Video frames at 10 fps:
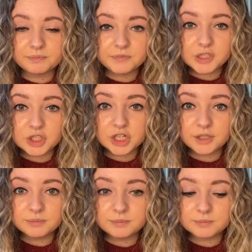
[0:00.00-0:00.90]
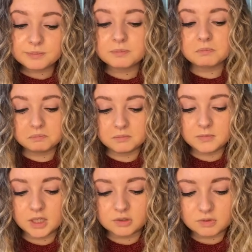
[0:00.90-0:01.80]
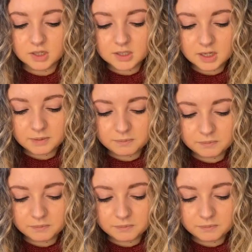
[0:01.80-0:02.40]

Did you? Let's write it in.